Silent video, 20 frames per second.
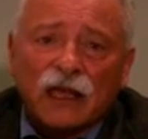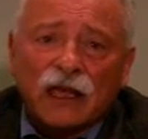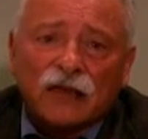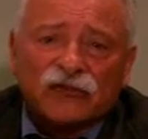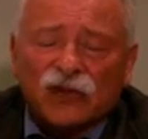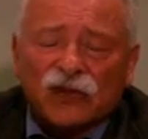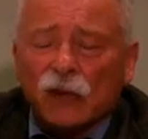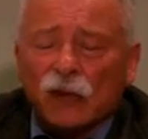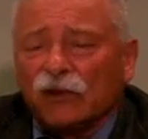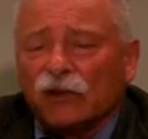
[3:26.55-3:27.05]

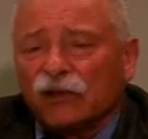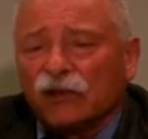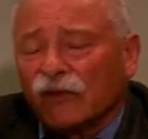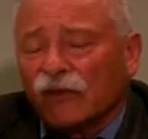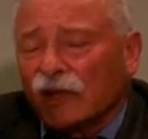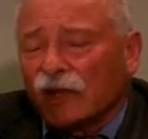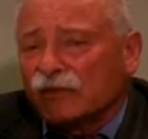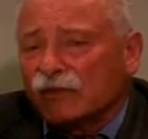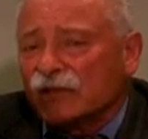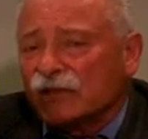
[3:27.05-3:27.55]
If someone
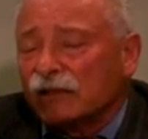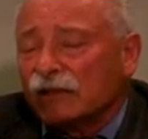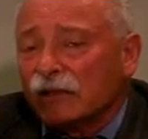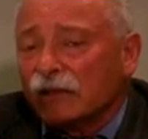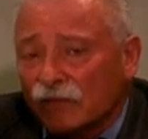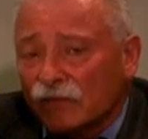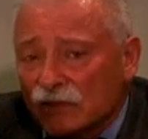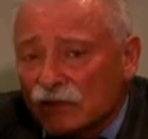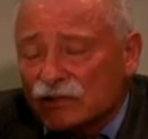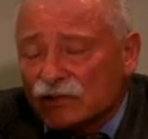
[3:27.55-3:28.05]
develops a
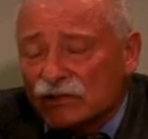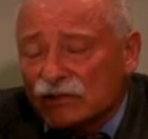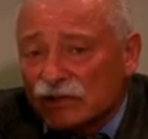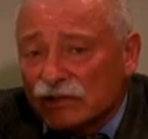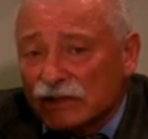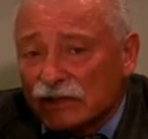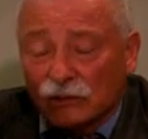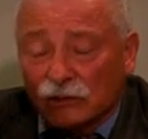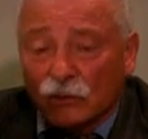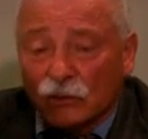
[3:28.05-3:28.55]

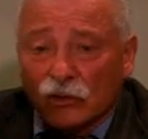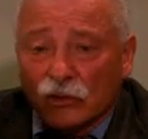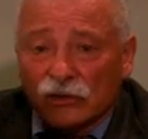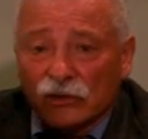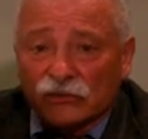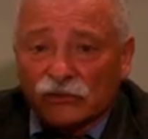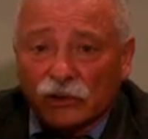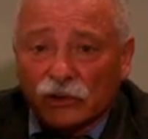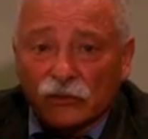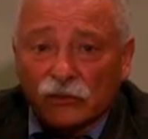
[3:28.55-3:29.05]
deficiency in
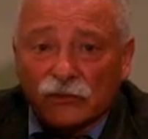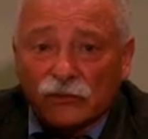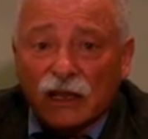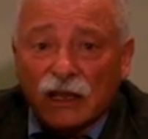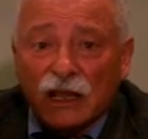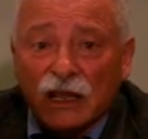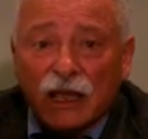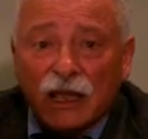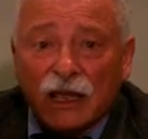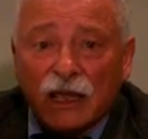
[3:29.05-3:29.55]
cortisone,
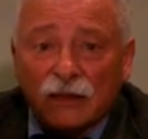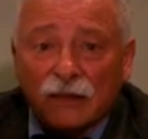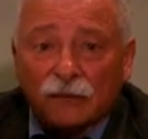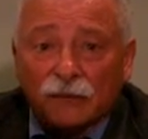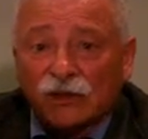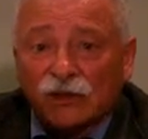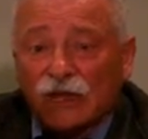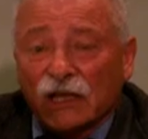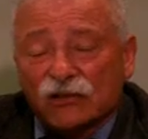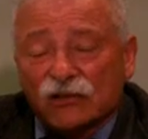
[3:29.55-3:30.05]
a
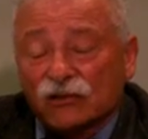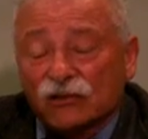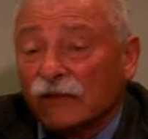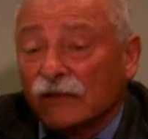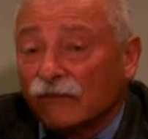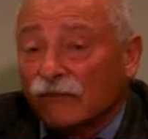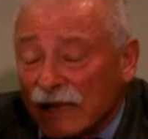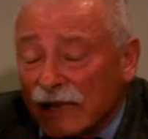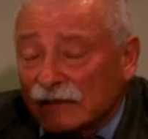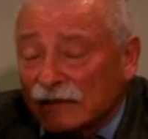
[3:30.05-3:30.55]

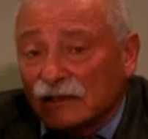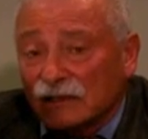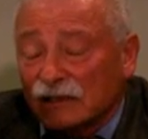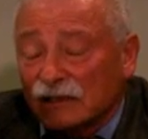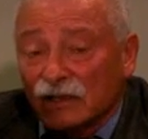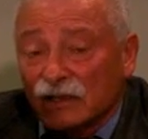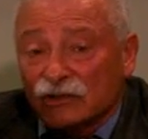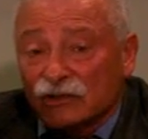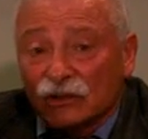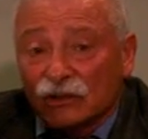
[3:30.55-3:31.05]
potentially fatal
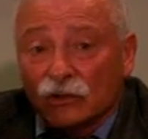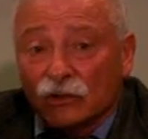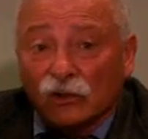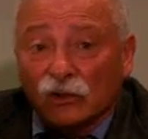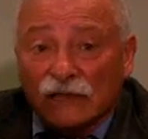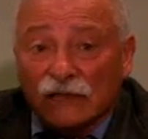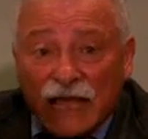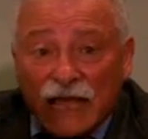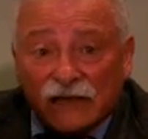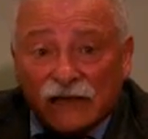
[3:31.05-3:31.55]
condition
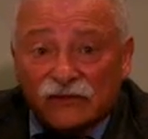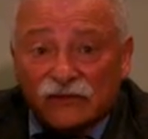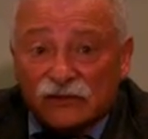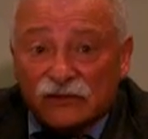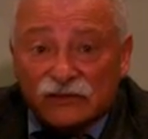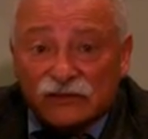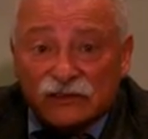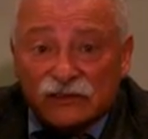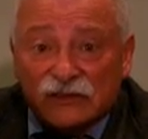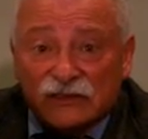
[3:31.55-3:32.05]
called
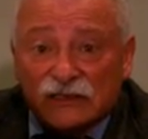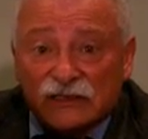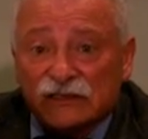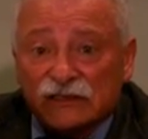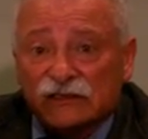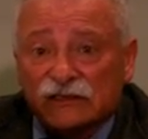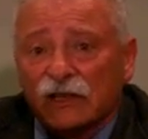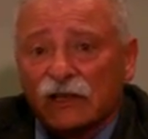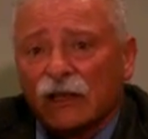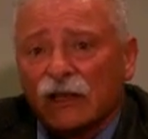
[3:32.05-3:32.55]
Addison's
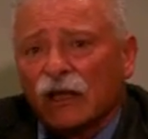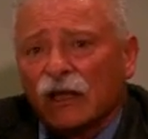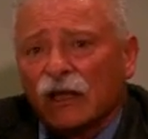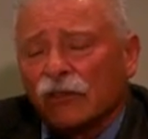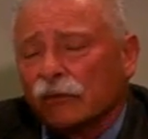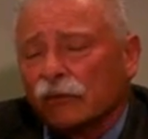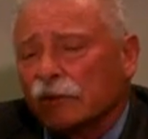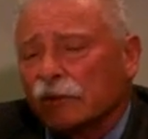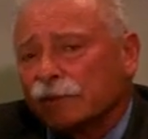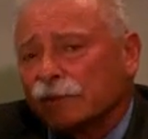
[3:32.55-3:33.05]
disease,
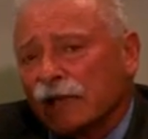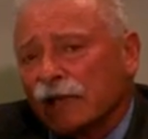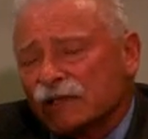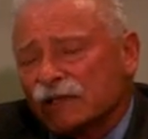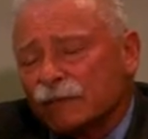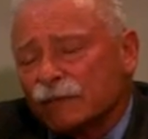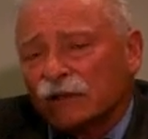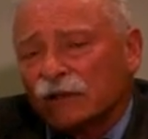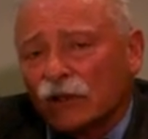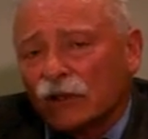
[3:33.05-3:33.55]
the
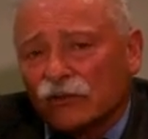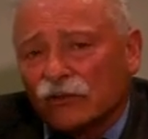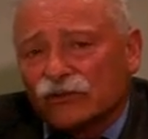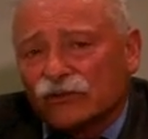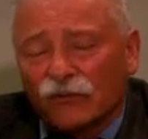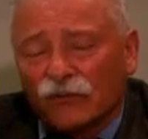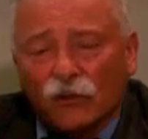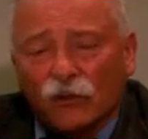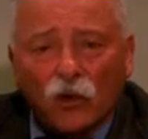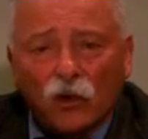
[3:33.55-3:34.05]
replacement
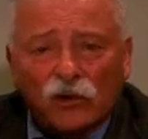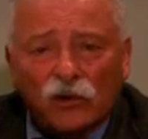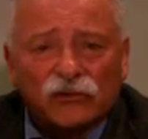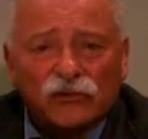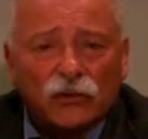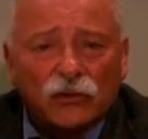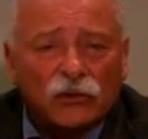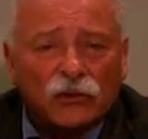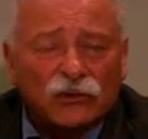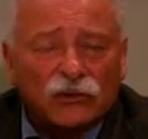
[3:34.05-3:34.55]
dose of
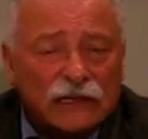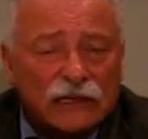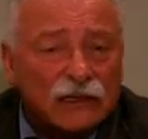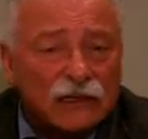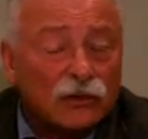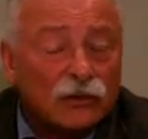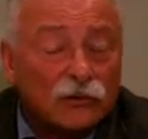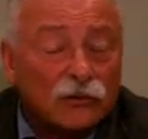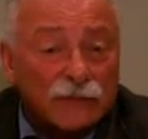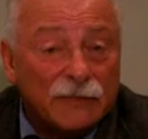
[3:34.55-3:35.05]
cortisone
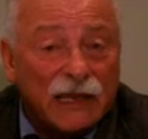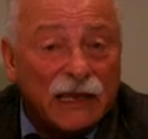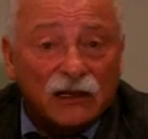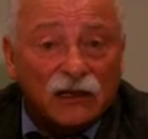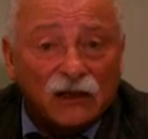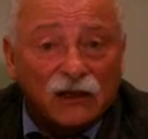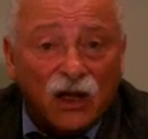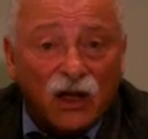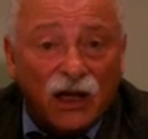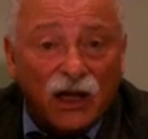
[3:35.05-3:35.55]
needed to remain
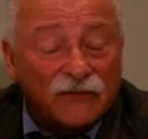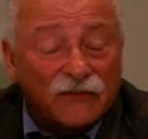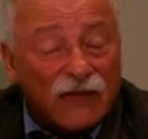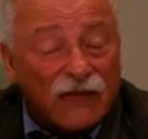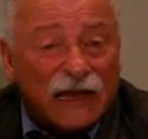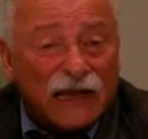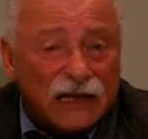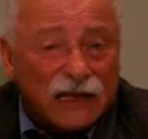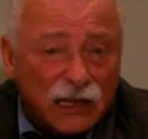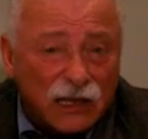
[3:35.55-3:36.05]
alive
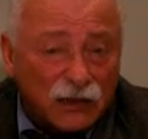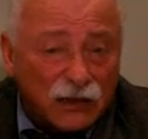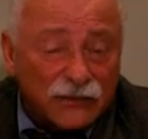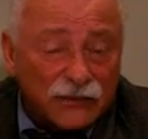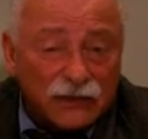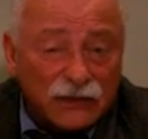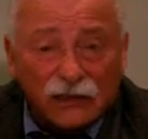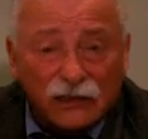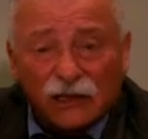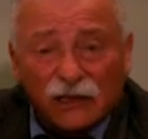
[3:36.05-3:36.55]
and
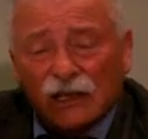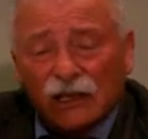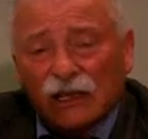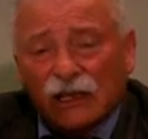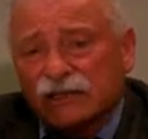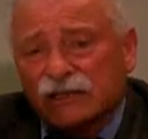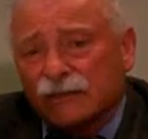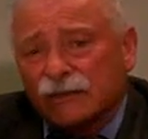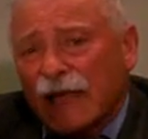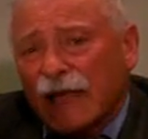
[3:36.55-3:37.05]
healthy
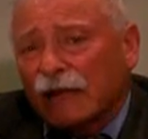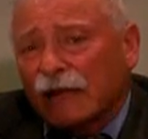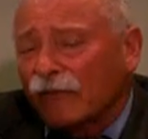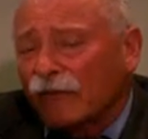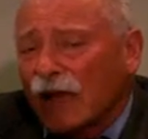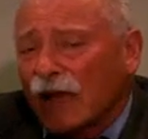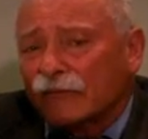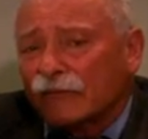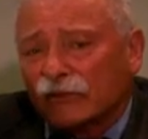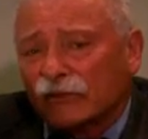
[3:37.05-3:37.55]
is
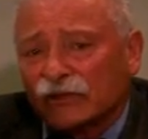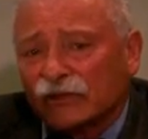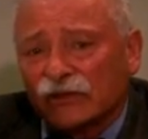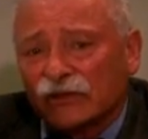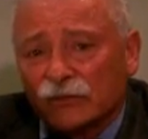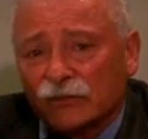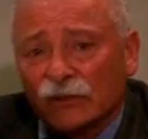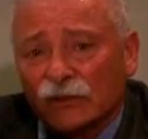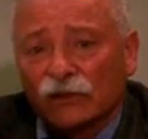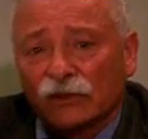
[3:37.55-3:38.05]
about 5 or
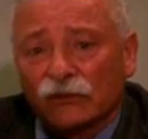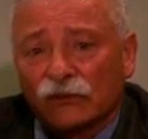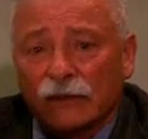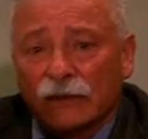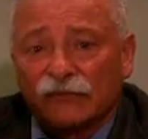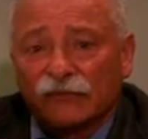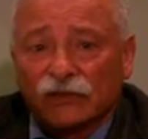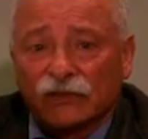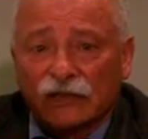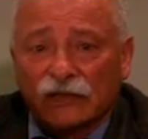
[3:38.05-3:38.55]
6
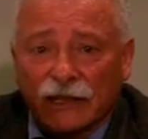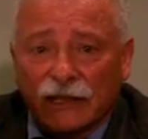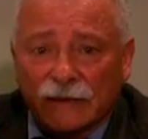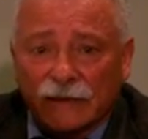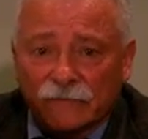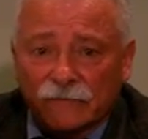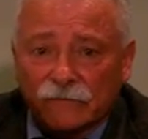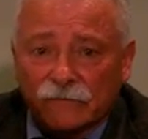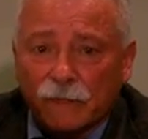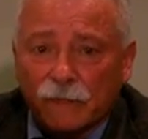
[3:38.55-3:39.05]
milligrams a
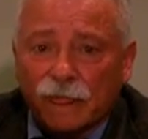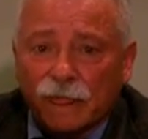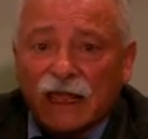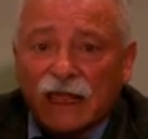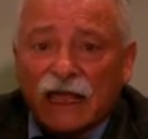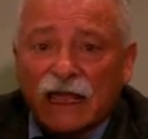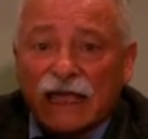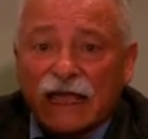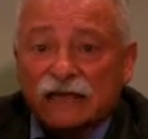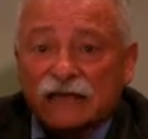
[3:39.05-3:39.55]
day.
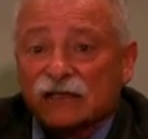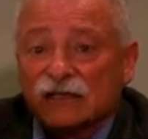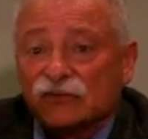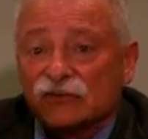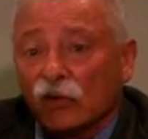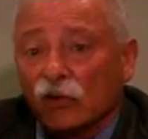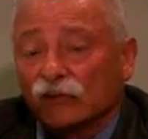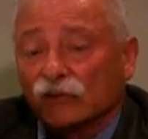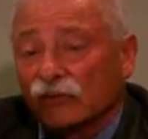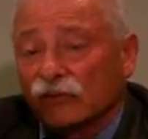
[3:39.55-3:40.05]
As
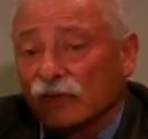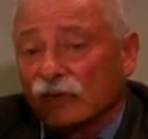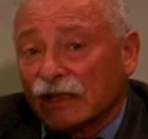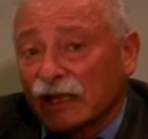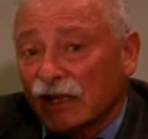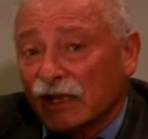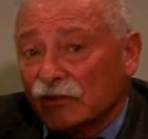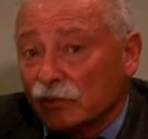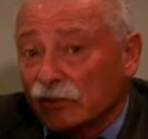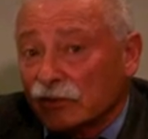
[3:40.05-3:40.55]
is also the
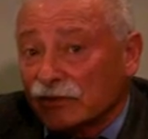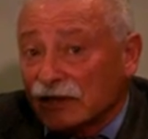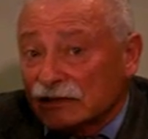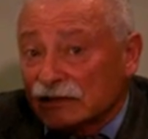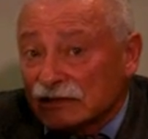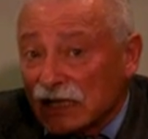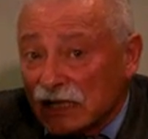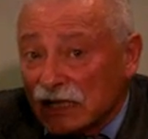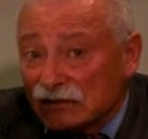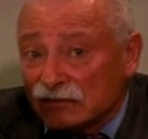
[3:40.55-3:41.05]
case with
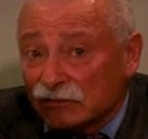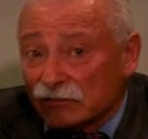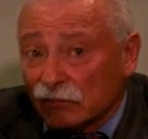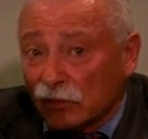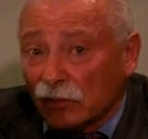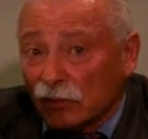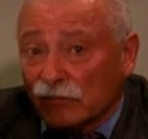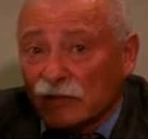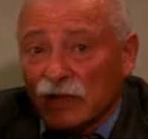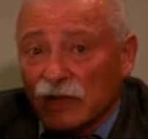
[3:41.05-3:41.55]

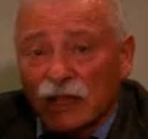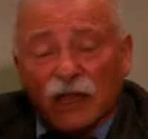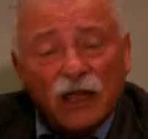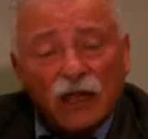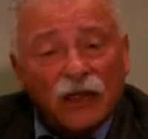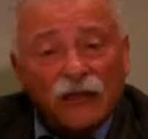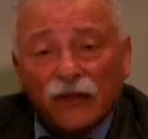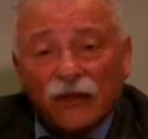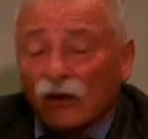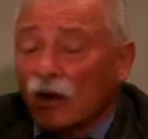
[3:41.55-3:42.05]
testosterone,
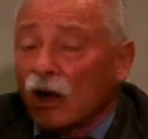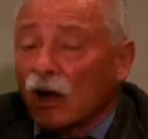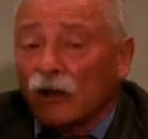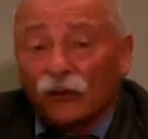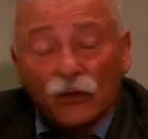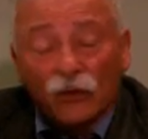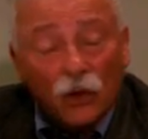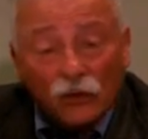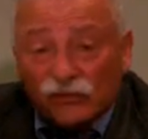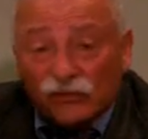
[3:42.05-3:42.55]
there
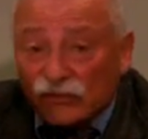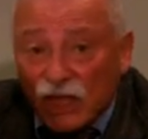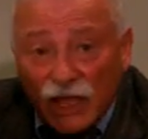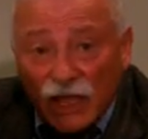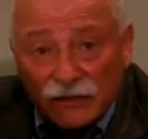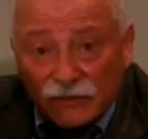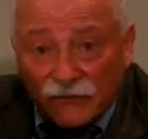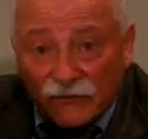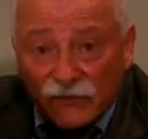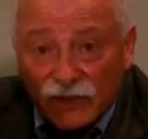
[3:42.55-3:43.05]
are no
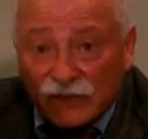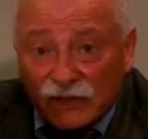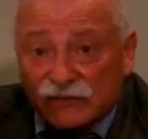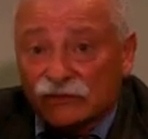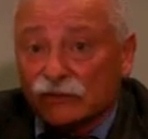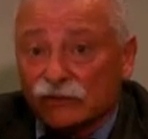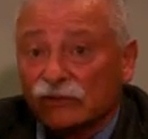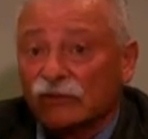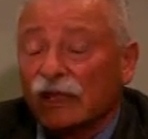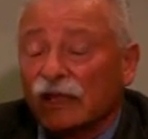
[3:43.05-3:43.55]
side effects
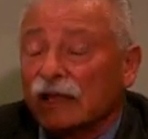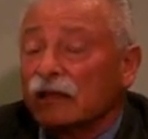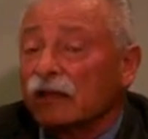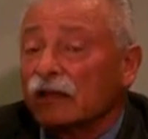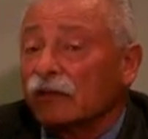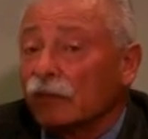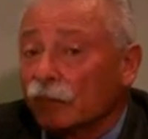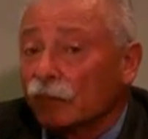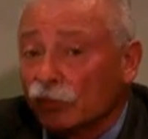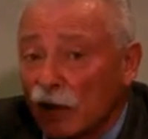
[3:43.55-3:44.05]
to
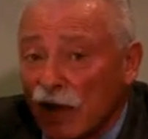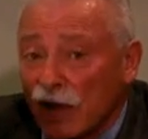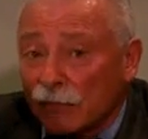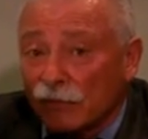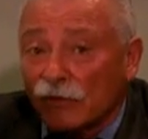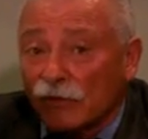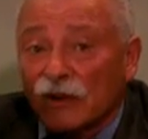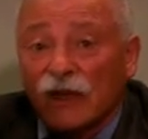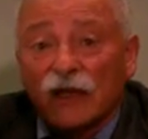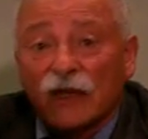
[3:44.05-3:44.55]
taking the
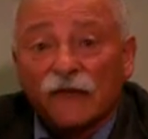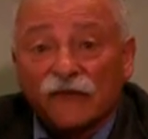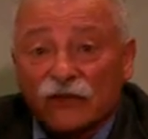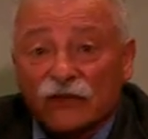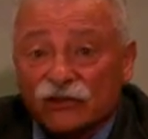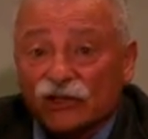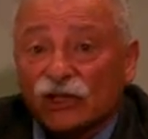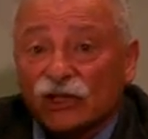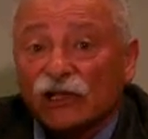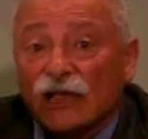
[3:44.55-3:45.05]
proper
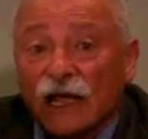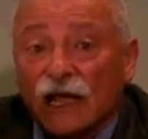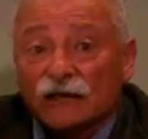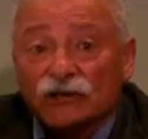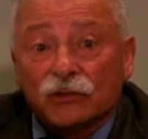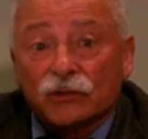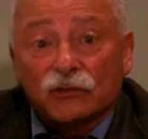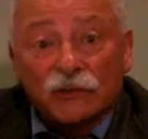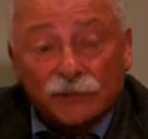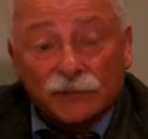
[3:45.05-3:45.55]

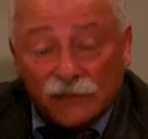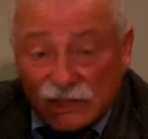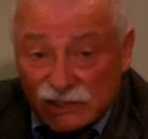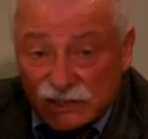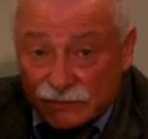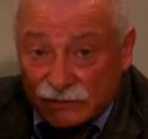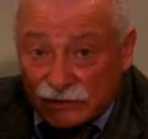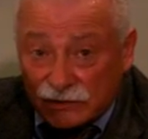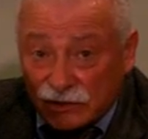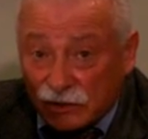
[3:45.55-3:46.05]
physiologic
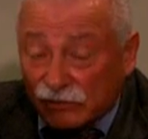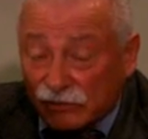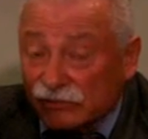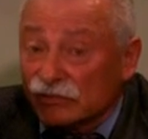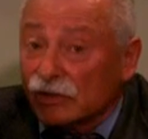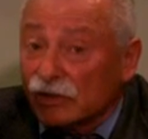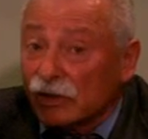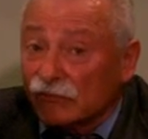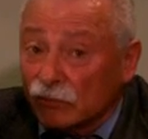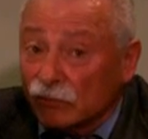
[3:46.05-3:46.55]
replacement
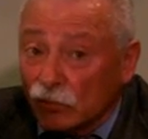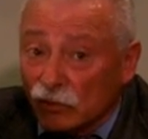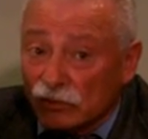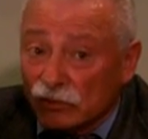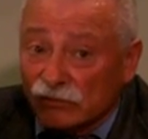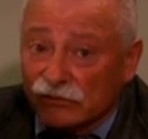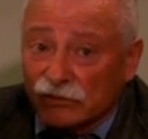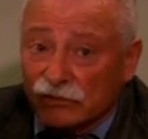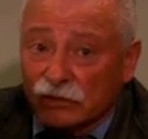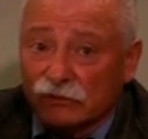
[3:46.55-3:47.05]
dose of
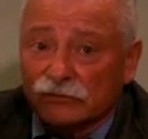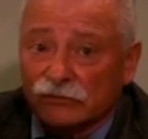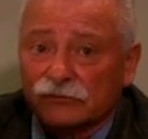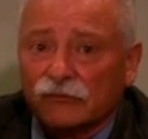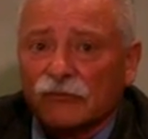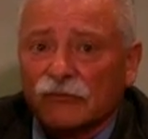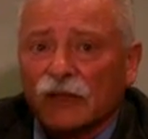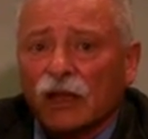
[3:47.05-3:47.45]
cortisone.